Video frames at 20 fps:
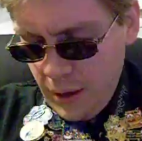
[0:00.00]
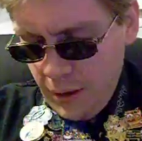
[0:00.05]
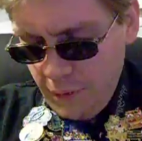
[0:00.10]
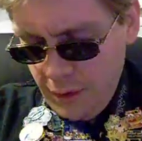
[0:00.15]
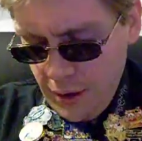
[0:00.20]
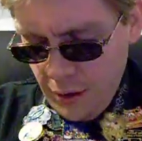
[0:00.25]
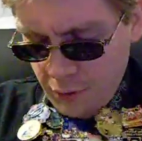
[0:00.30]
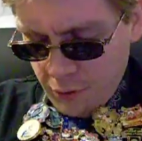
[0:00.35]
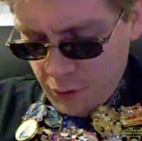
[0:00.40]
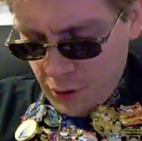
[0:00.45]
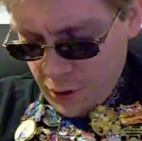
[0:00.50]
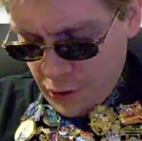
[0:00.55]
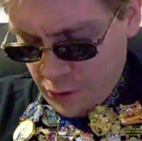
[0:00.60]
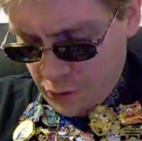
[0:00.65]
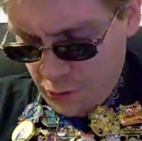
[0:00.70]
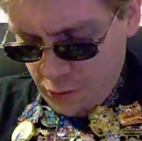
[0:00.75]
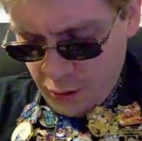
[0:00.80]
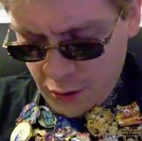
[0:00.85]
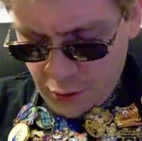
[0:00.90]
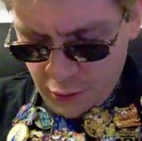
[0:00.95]

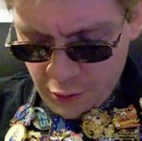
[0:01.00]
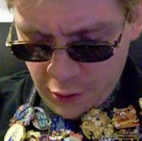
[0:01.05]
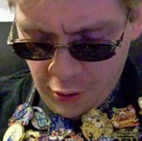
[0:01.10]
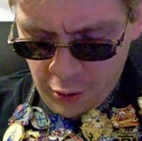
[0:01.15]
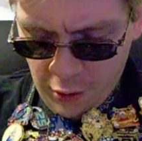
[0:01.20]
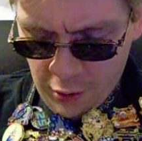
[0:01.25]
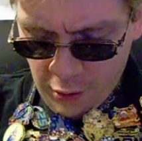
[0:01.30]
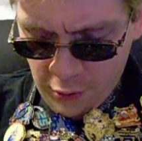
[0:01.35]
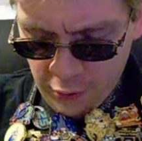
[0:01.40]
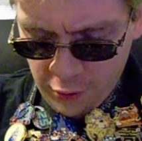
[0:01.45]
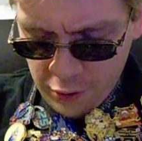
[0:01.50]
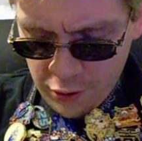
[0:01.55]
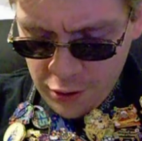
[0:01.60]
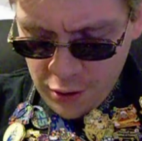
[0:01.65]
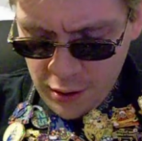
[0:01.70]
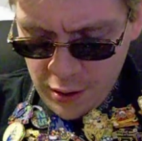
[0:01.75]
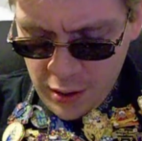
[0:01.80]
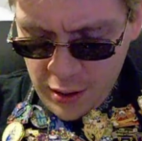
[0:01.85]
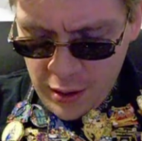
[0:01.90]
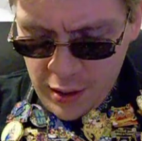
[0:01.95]
little girls
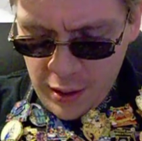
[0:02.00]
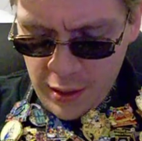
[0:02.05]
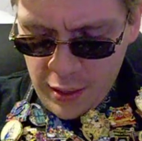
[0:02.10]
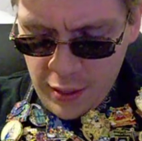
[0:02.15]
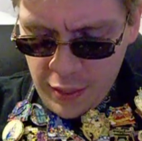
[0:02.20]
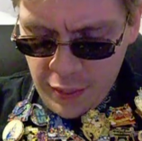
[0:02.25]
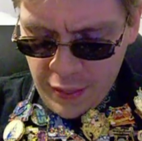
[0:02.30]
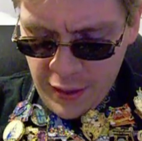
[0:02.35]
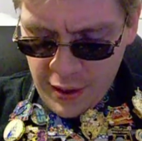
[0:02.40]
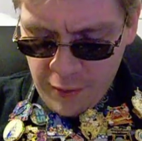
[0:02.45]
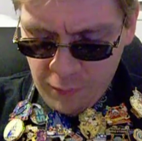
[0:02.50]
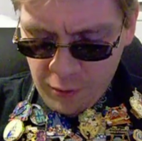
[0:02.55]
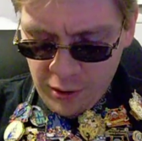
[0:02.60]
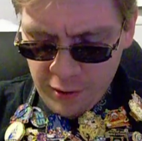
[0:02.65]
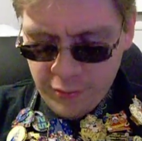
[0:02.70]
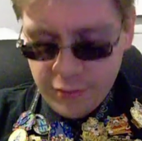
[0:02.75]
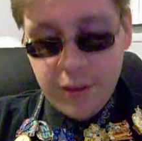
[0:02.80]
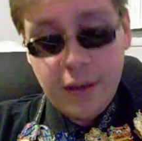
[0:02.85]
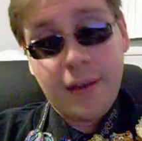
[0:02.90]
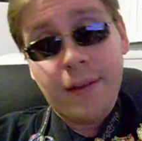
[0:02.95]
that
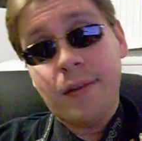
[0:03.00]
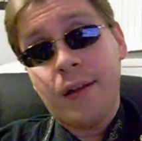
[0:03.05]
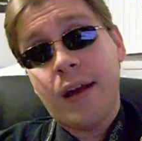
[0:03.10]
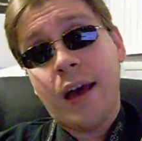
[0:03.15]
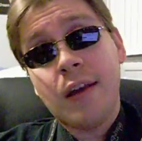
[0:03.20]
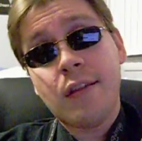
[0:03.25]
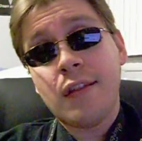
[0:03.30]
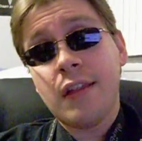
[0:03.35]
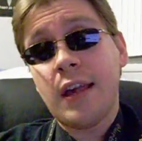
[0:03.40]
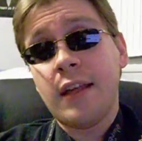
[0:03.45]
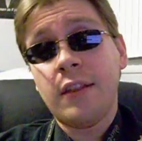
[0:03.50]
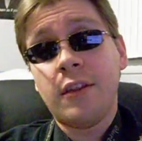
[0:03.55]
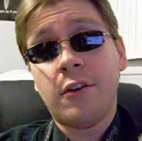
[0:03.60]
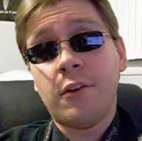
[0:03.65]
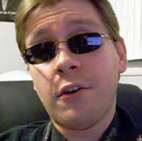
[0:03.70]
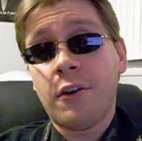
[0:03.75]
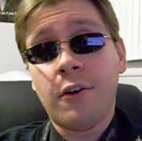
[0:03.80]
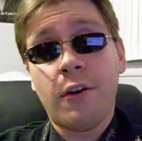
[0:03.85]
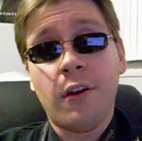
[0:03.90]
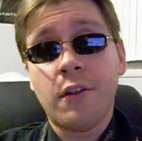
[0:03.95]
were I say
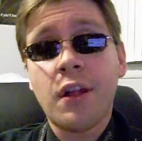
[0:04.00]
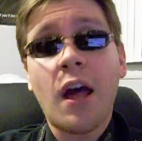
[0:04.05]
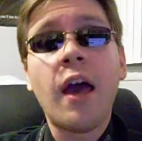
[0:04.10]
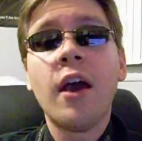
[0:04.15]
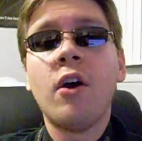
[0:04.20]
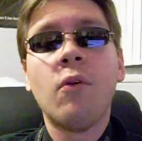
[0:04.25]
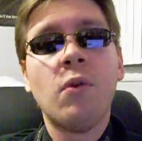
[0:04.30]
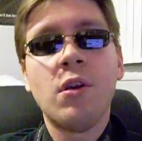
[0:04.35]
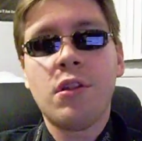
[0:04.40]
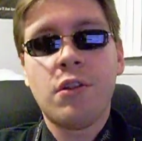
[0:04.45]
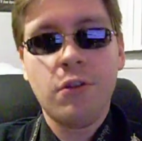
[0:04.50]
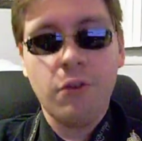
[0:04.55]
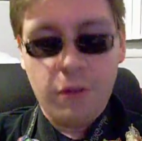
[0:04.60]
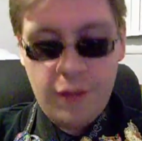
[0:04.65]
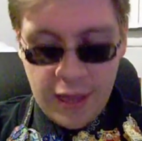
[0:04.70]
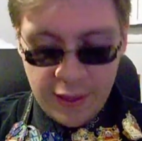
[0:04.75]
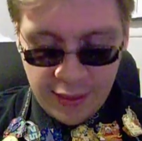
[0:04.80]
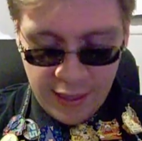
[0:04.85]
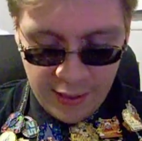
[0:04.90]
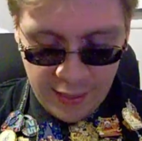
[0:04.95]
little girls. I always do
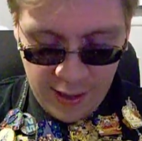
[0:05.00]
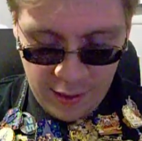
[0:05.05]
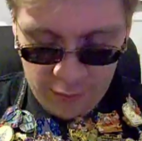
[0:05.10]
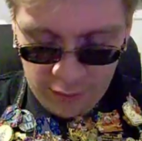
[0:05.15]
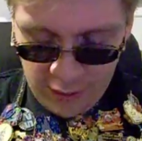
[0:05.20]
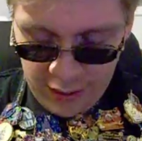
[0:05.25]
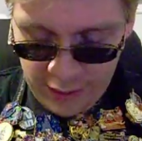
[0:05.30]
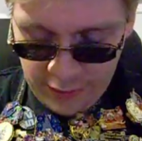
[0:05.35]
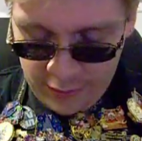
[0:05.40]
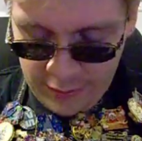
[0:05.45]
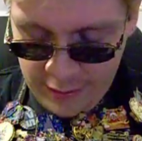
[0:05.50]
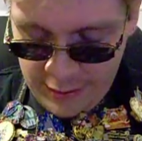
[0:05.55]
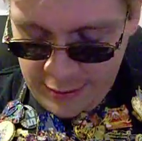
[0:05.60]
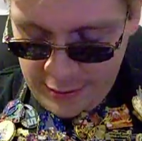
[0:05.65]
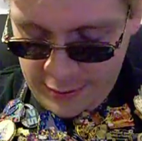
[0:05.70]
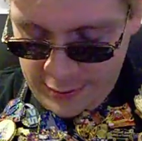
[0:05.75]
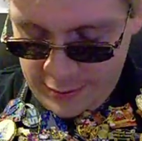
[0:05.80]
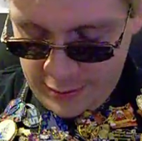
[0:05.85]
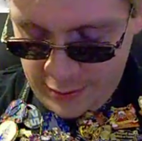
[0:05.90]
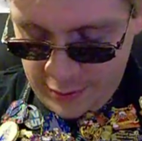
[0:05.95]
that. They were like
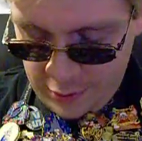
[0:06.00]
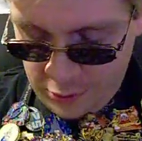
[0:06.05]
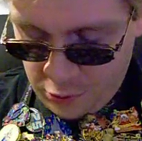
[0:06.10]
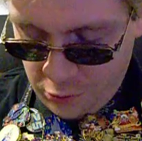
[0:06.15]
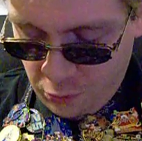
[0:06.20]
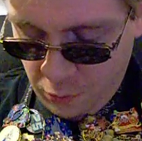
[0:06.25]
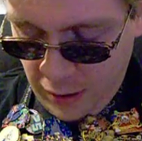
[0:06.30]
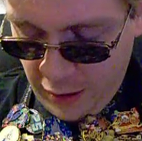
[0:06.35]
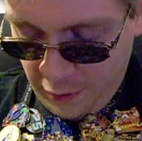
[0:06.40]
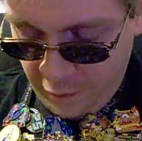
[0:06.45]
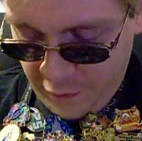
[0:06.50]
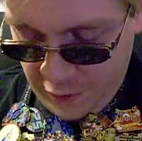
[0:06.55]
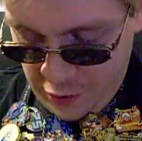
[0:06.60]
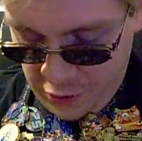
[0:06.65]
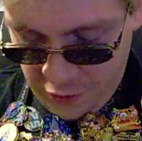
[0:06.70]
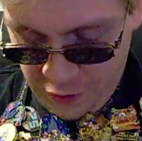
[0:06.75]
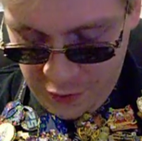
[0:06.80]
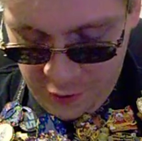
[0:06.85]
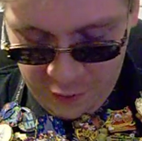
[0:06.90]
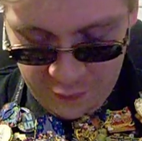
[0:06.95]

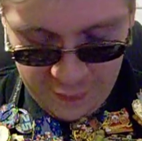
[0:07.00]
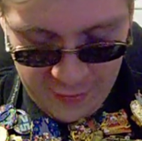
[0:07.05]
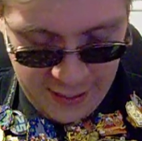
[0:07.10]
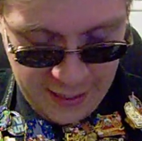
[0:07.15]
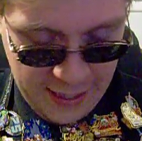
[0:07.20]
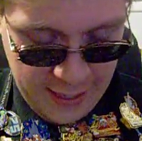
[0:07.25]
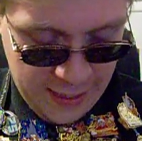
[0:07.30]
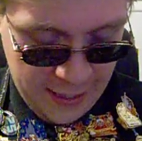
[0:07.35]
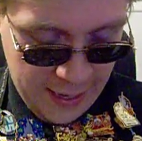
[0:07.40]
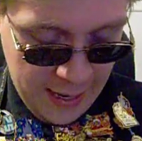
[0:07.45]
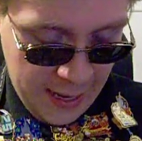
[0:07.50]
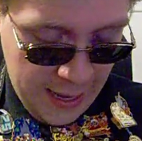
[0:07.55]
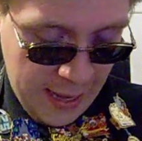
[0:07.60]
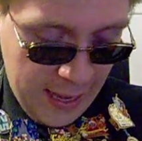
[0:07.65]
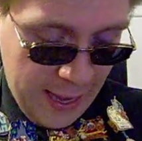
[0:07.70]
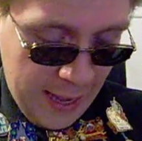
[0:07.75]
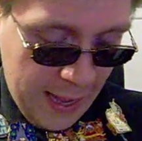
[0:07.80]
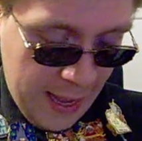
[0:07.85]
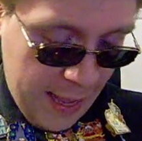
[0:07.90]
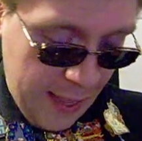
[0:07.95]
12ish, 13,
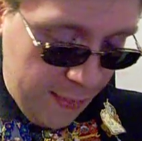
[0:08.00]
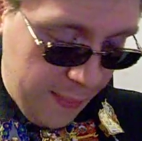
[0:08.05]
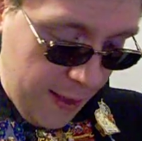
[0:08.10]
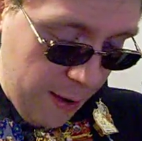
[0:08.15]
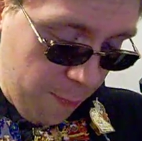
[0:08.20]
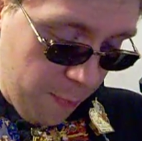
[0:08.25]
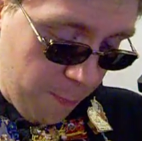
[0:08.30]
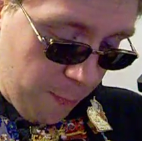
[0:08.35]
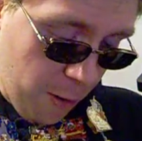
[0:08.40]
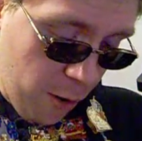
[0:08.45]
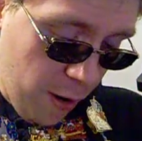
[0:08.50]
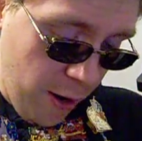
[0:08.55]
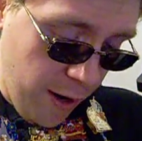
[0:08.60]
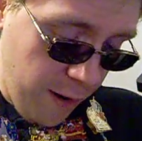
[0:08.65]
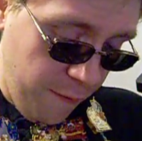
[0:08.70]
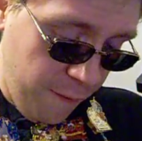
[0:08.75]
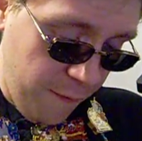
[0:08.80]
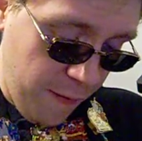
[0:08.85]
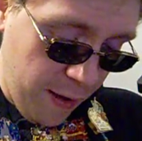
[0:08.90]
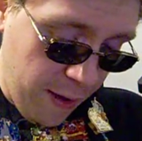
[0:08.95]
and they were part
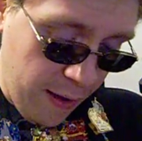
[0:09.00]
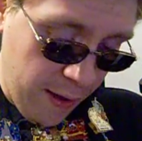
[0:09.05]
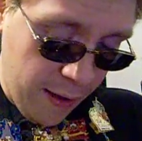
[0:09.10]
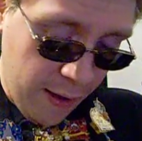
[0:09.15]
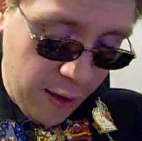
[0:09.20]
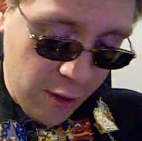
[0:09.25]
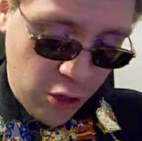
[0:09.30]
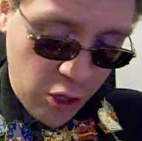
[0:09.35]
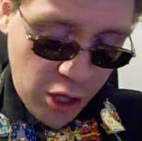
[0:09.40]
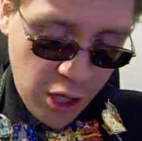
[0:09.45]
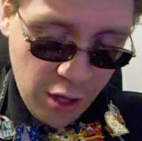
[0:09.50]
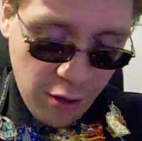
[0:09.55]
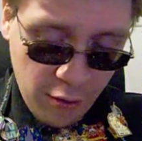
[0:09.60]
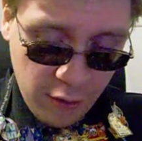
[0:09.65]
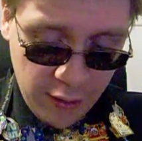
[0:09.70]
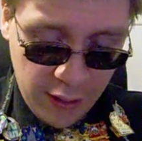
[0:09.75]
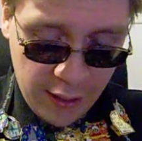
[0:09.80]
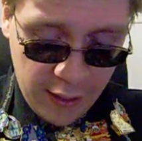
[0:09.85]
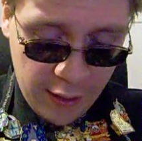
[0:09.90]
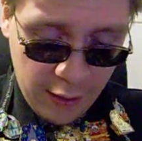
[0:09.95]
of a
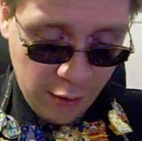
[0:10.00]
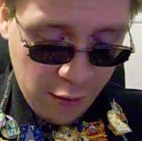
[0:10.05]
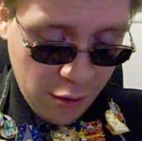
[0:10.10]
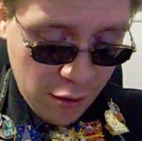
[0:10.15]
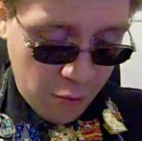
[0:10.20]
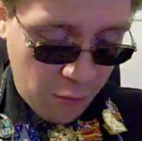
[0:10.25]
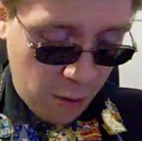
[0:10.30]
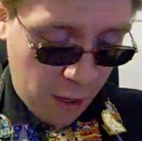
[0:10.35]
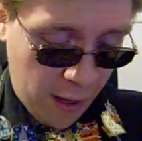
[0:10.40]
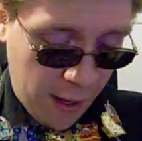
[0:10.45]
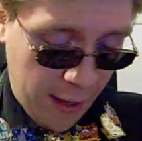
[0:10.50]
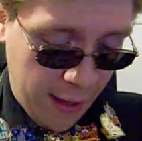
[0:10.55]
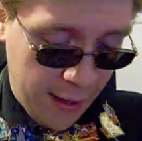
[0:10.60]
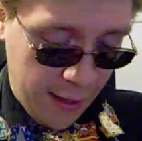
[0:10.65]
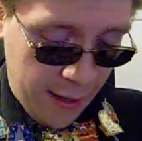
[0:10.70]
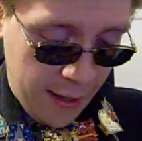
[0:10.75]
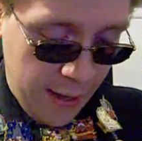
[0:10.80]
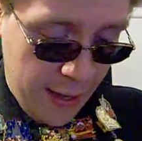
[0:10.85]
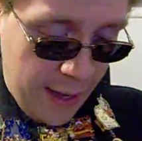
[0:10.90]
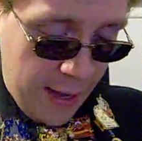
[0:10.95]
cheerleading
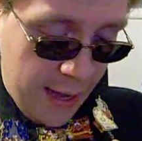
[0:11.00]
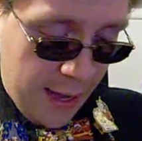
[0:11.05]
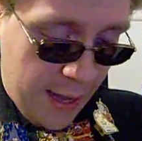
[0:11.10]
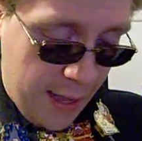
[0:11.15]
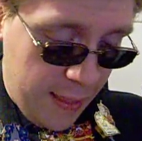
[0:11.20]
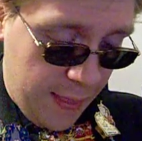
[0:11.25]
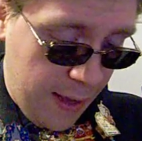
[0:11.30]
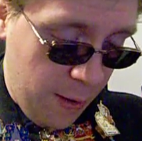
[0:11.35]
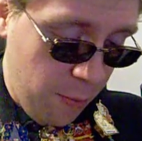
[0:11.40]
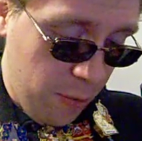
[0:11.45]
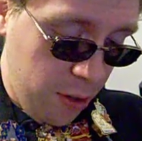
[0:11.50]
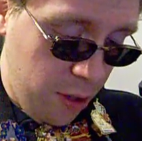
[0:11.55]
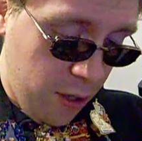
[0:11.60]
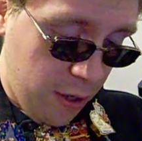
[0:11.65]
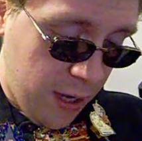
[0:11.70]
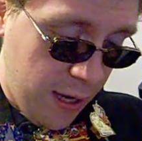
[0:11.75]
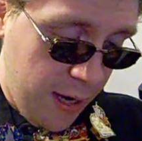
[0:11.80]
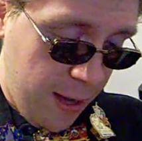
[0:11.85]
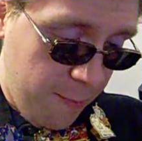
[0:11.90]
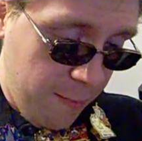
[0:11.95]
squad, and they were
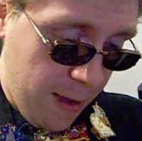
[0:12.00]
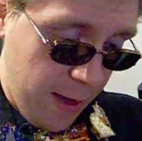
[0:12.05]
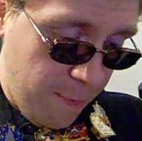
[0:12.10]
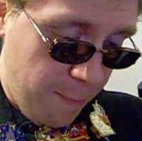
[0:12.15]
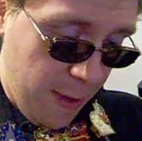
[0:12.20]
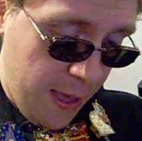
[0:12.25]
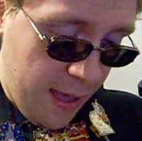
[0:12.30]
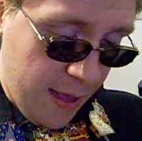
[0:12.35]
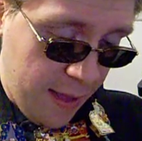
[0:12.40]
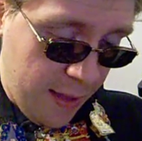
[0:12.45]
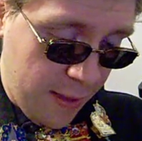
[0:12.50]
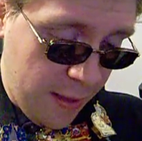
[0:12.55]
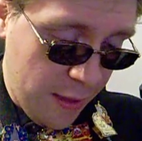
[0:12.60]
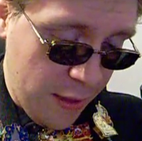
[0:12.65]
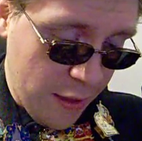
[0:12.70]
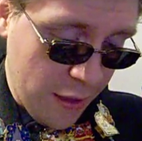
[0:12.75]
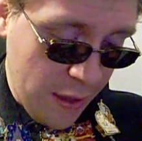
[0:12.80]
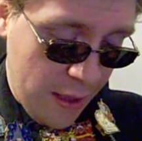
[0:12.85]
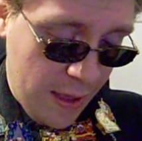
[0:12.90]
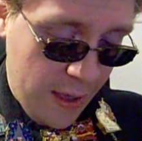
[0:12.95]
looking at my
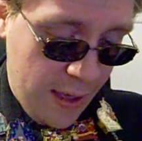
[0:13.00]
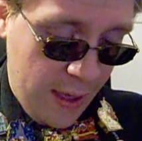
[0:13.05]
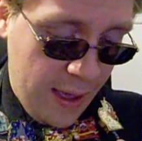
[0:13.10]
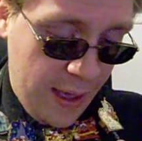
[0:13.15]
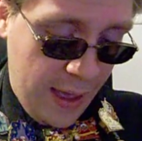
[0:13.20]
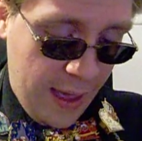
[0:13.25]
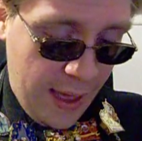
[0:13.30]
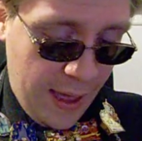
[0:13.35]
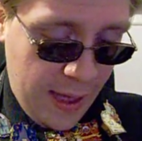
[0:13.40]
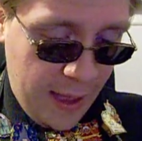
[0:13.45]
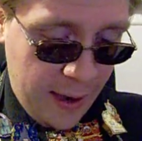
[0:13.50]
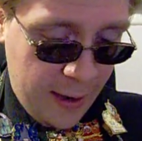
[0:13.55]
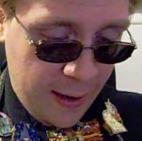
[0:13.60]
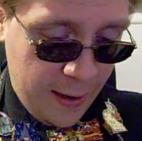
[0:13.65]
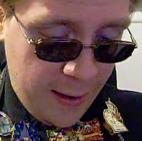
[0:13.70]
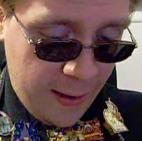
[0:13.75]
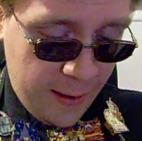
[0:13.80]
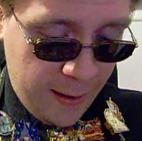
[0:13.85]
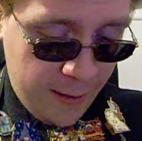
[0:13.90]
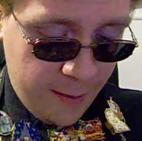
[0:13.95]
pins, and
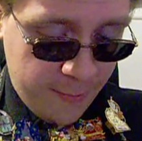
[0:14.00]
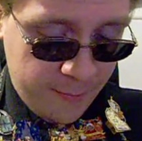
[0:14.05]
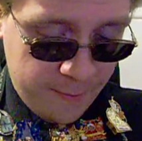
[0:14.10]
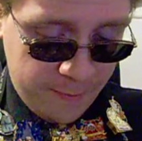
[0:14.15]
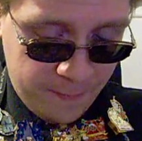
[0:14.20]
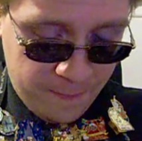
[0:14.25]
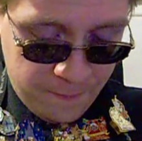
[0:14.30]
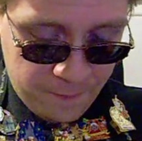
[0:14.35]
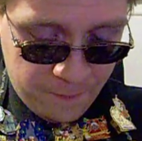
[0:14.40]
and